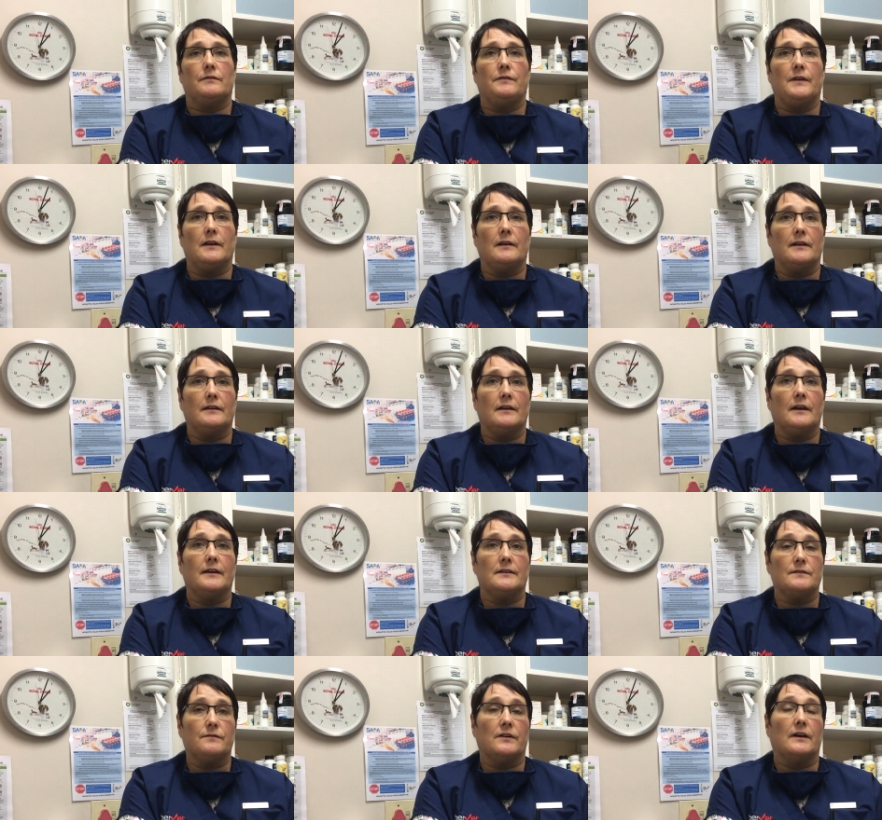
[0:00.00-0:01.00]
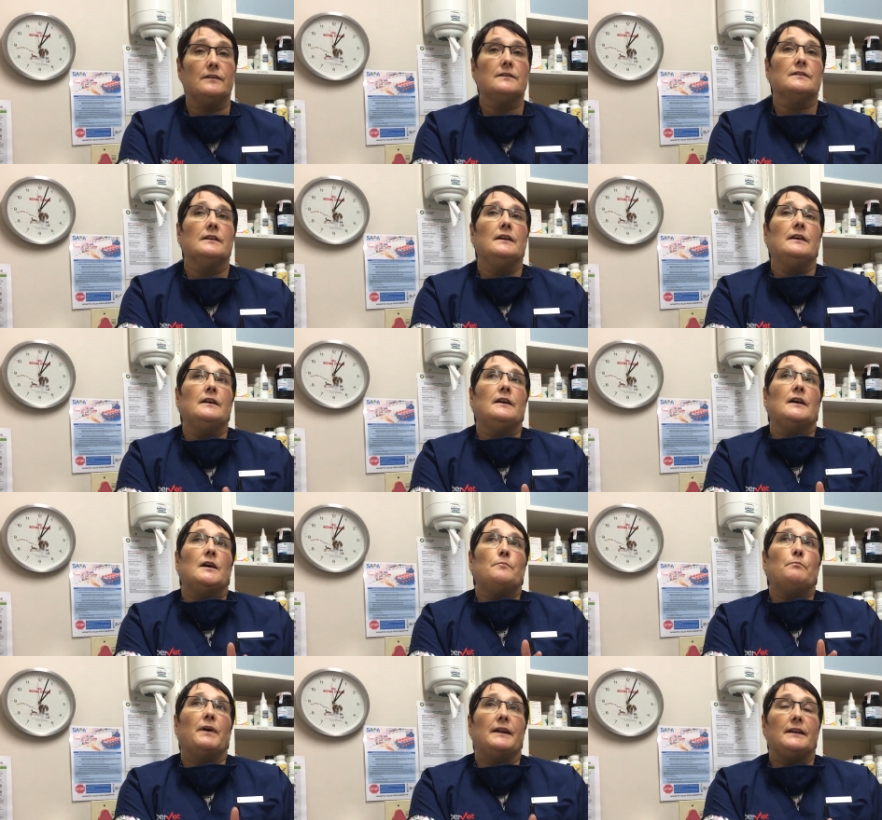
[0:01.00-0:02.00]
feline AIDS virus.
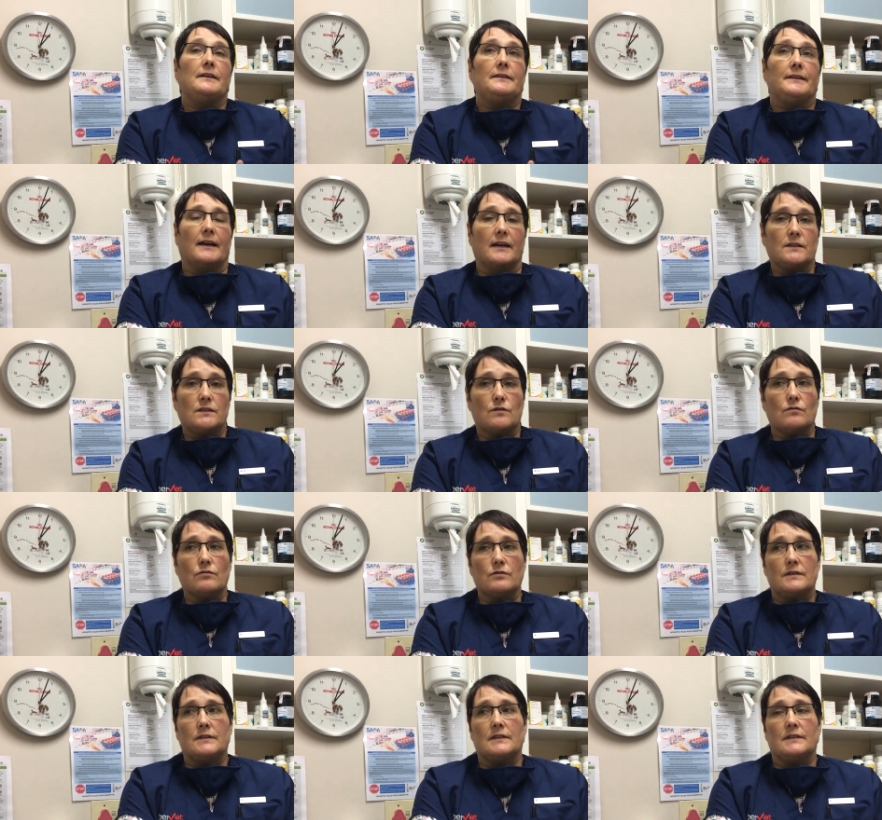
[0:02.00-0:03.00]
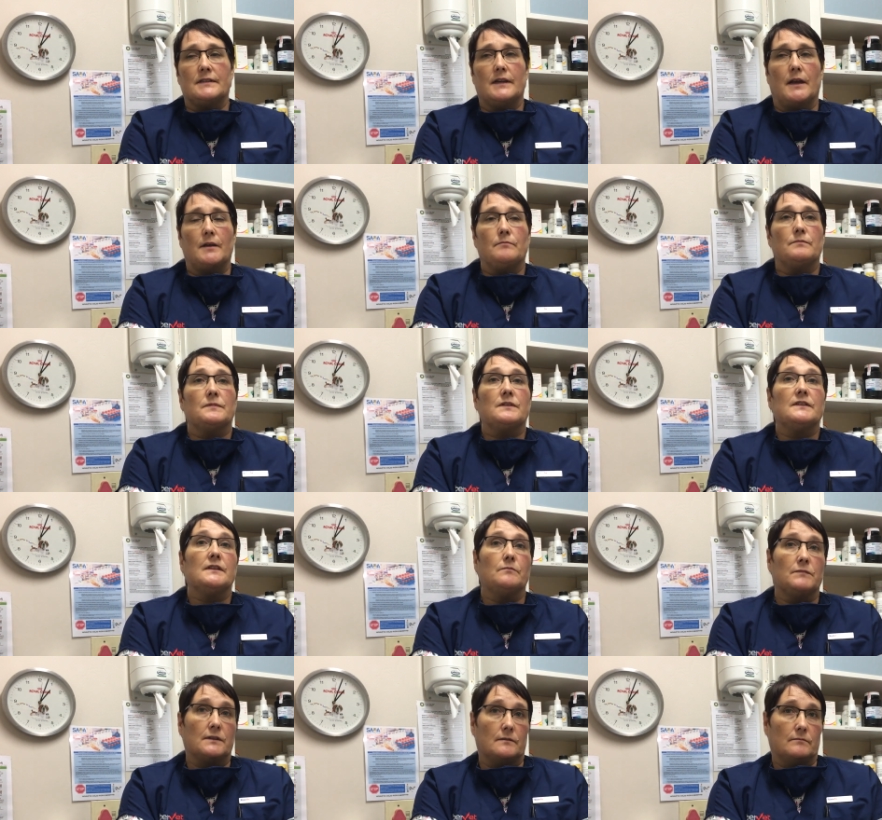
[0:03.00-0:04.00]
But it does cause the same
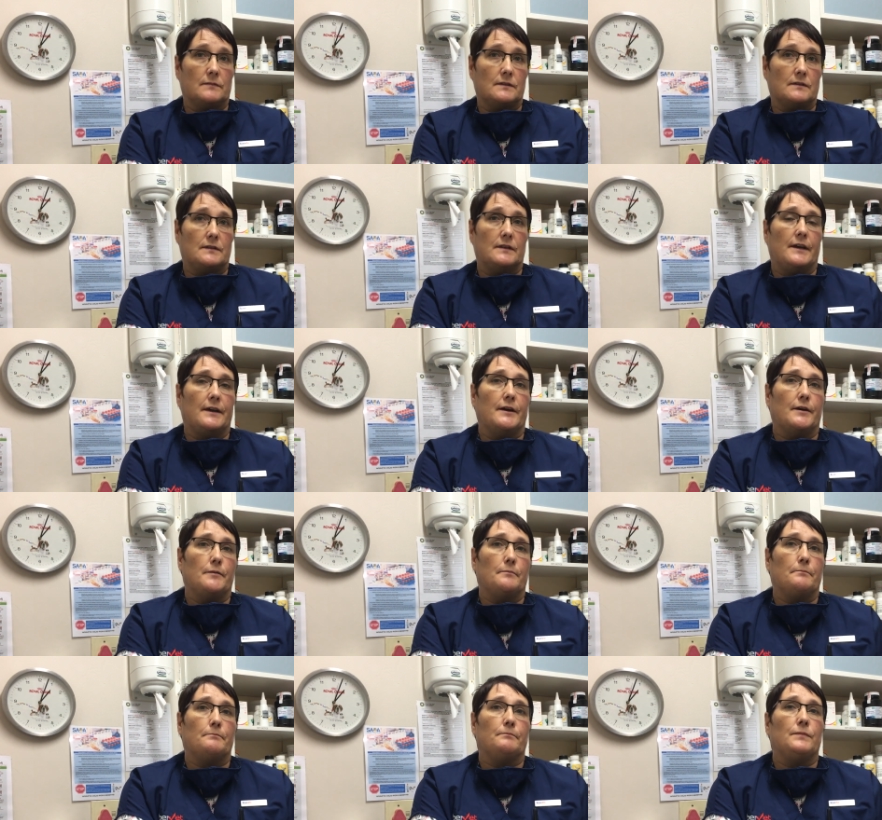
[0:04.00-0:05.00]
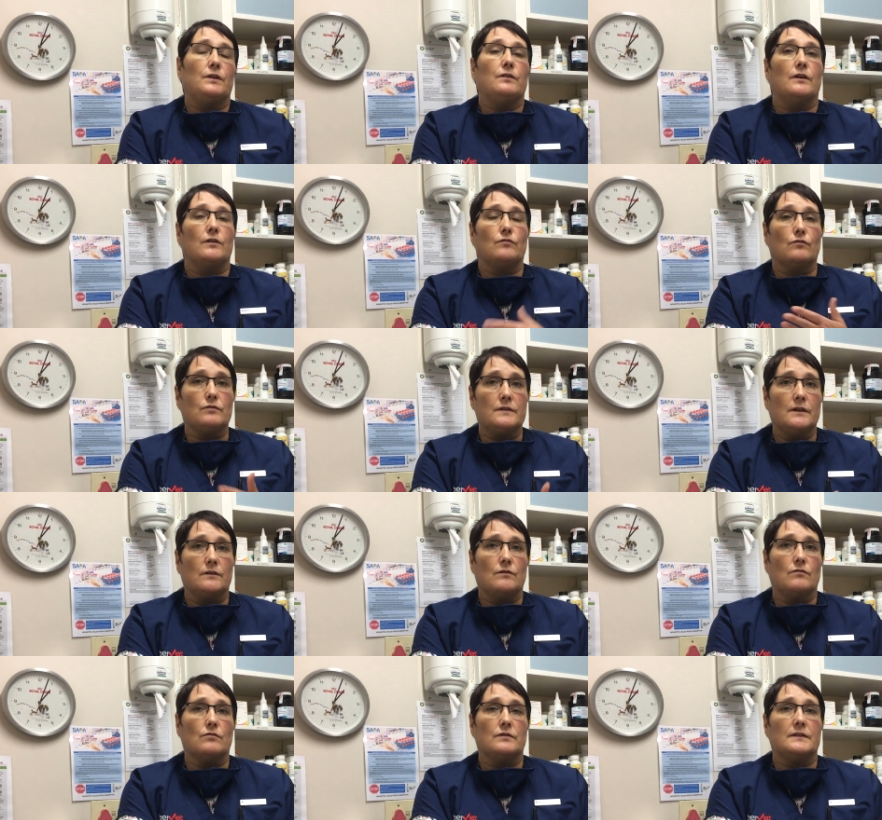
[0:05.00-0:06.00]
symptoms. It also
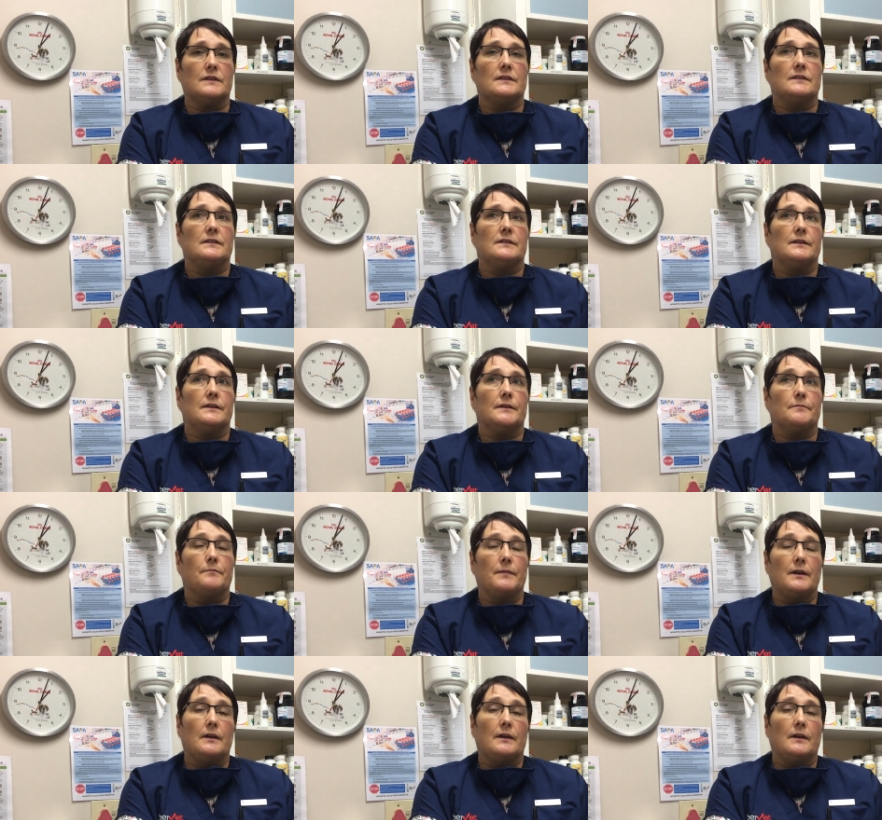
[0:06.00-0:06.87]
causes the,